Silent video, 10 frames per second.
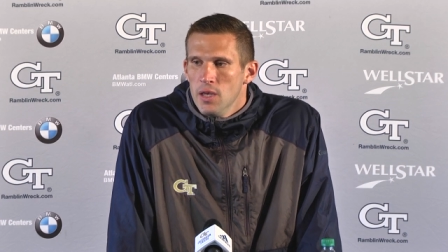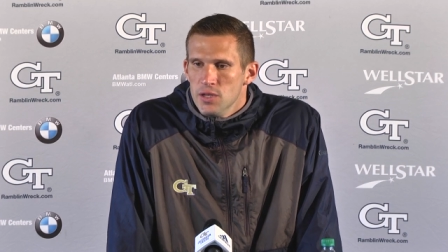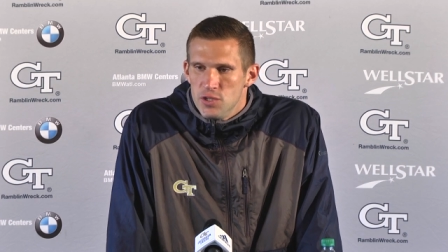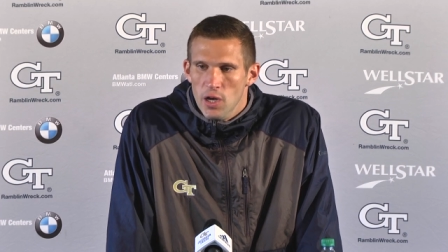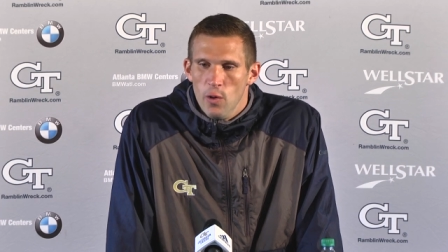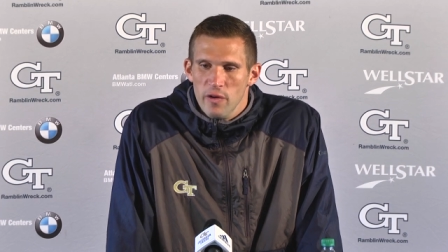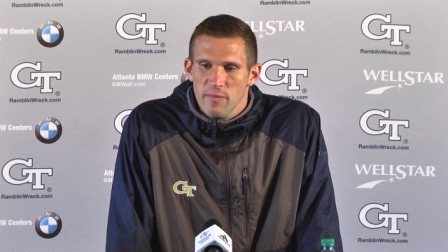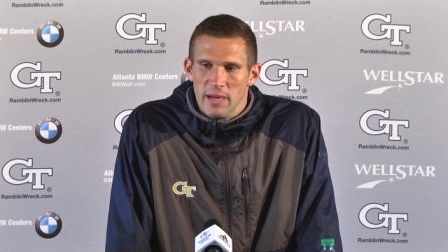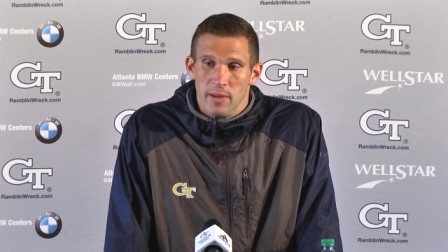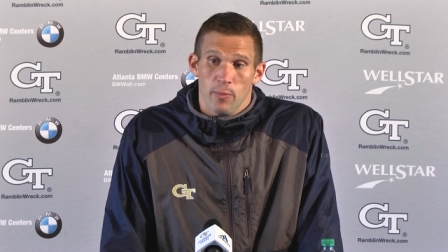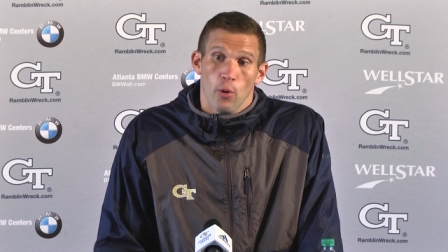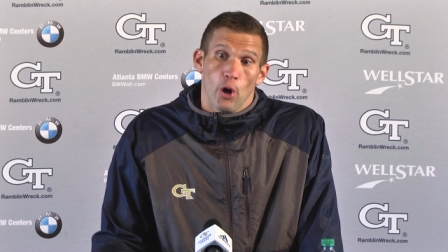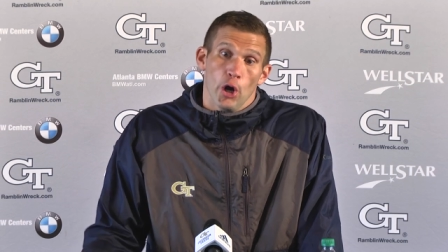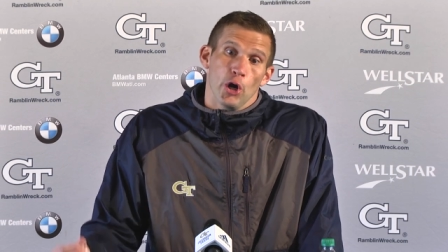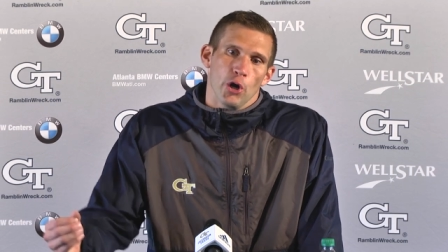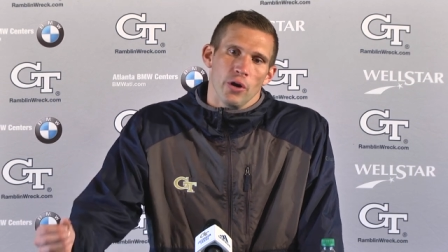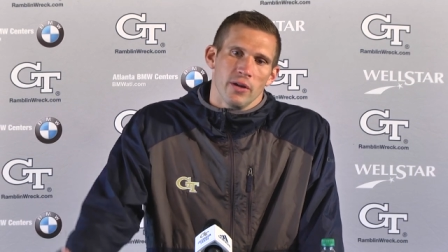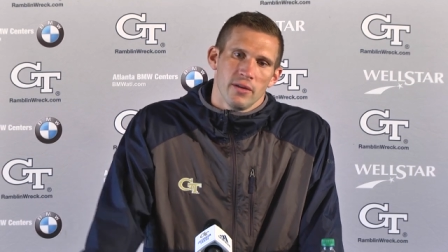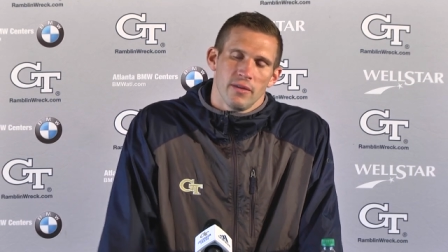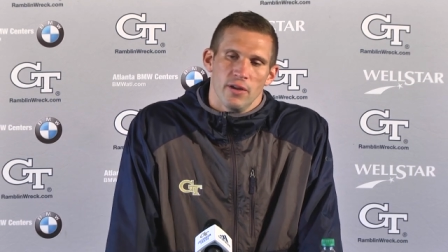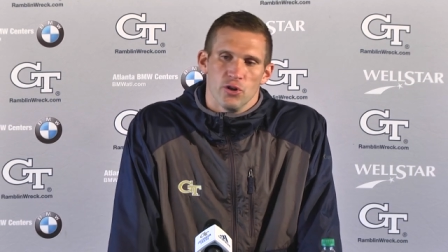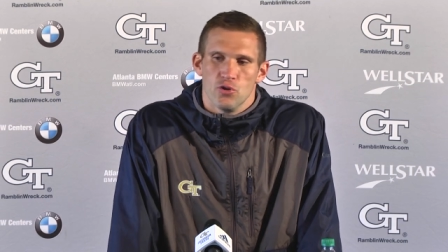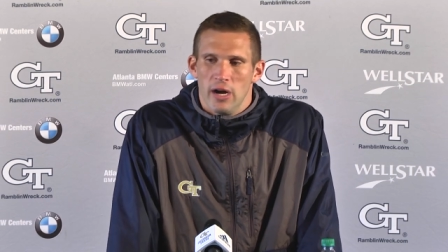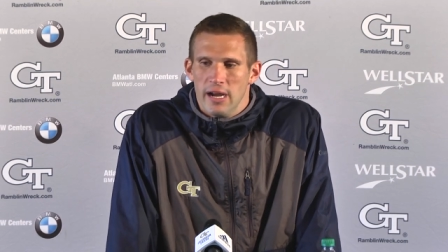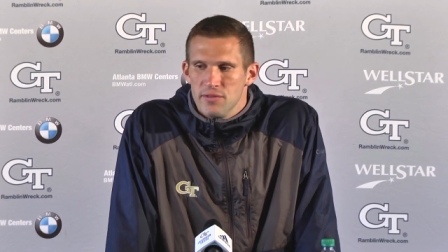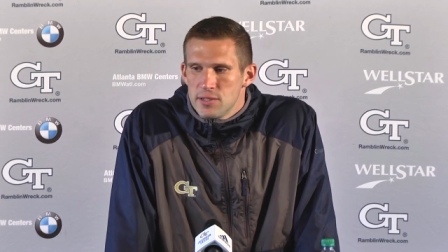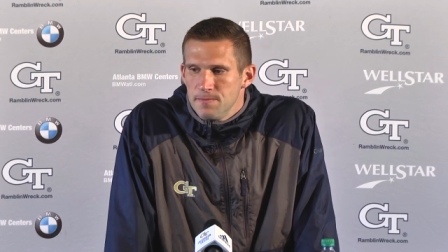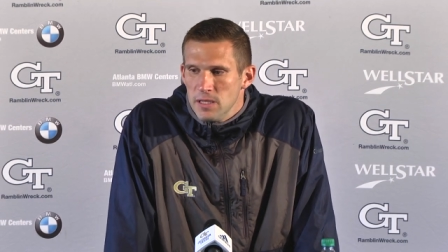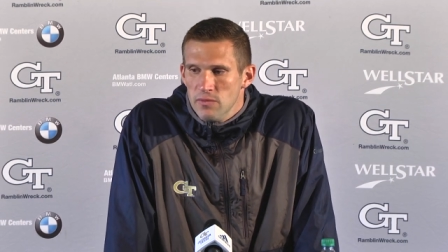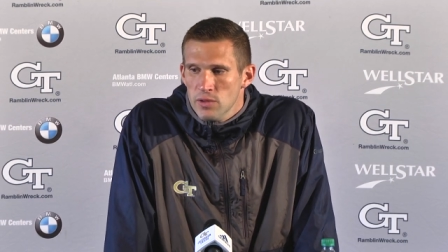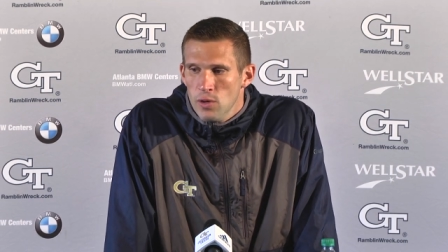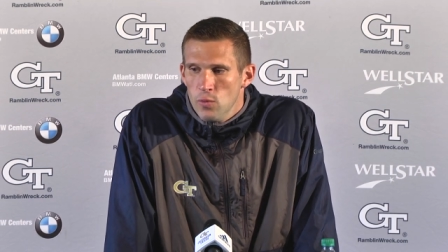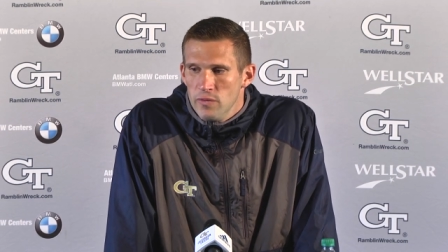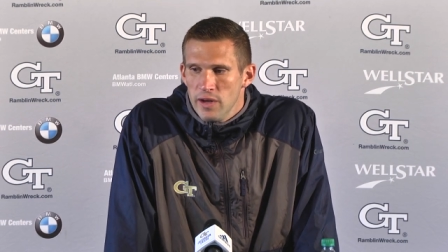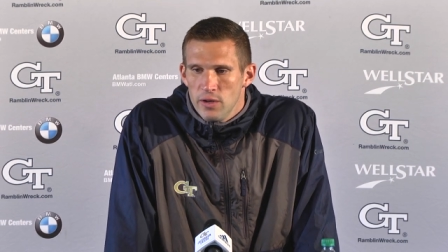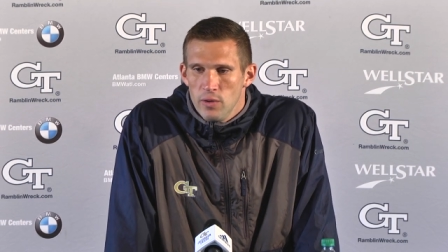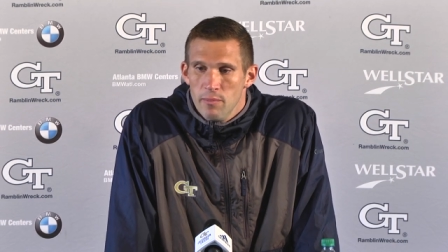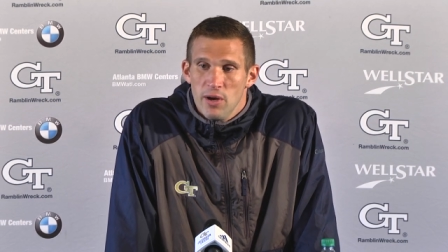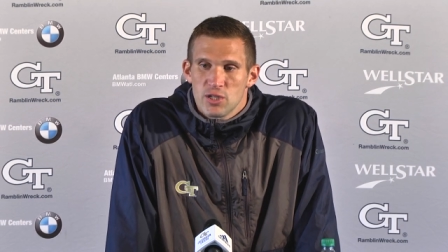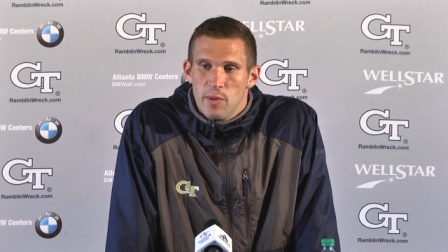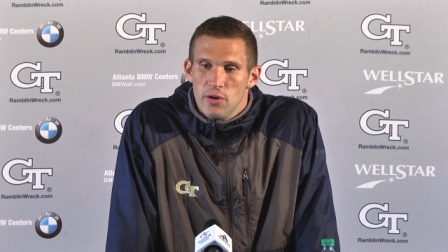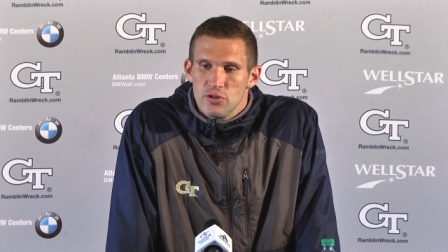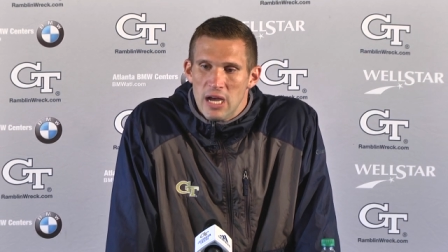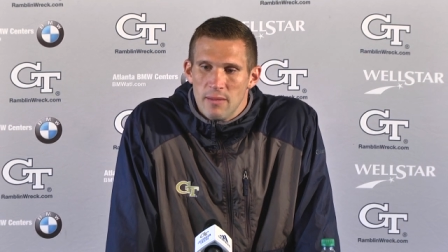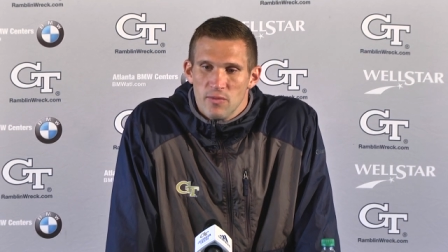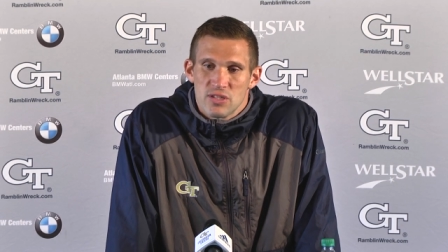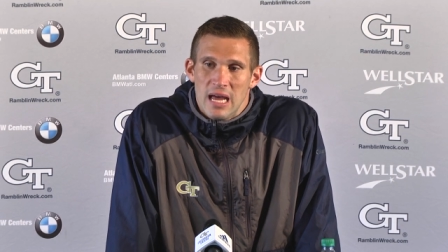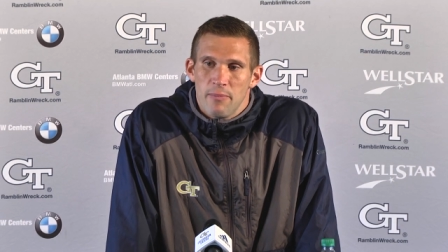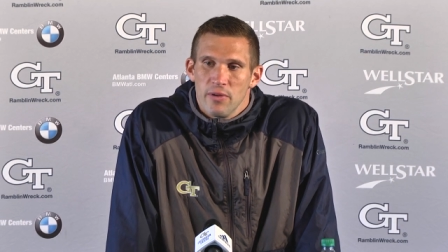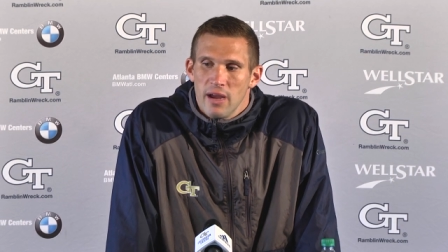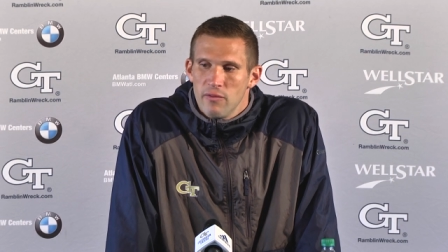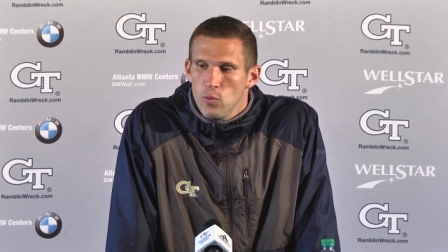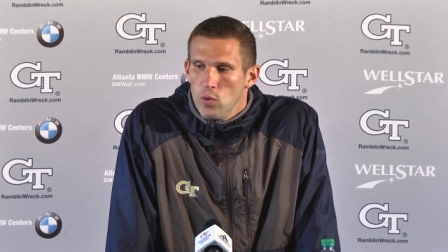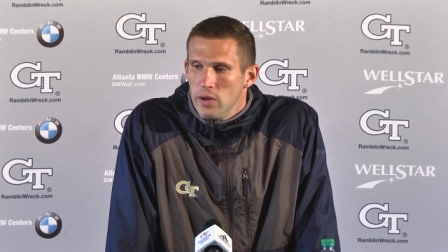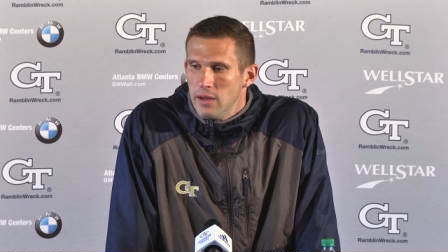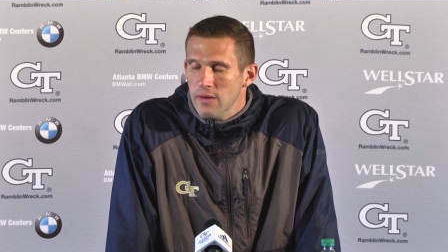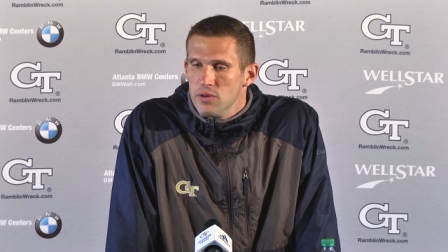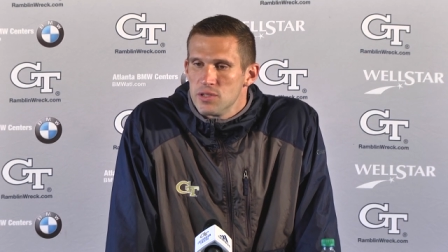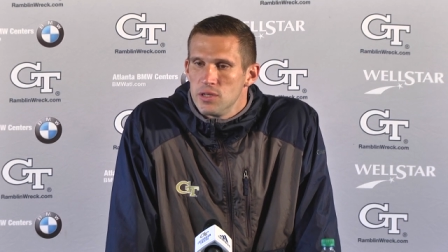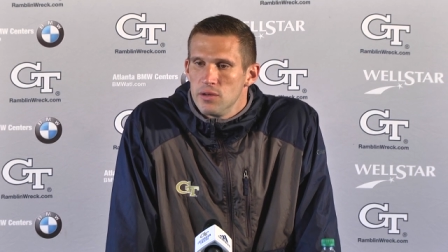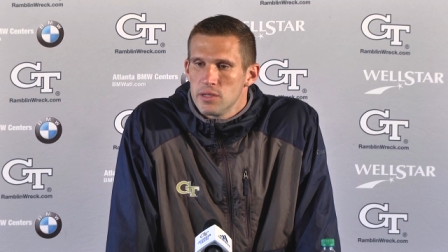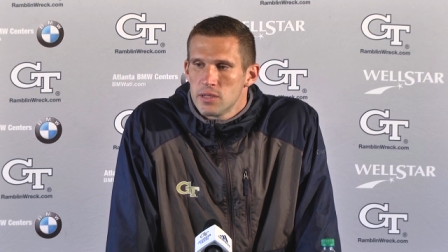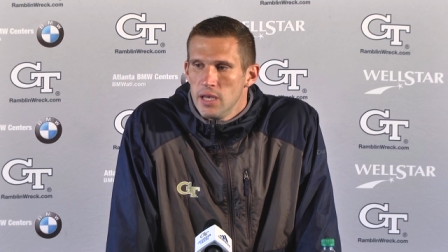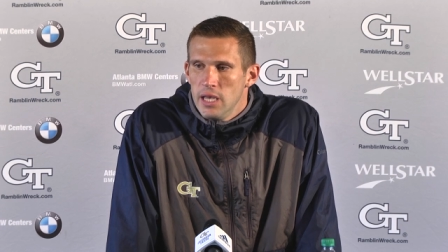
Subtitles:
So we've made people earn their drives, even though we've got to do a much better job of stopping everyone every series.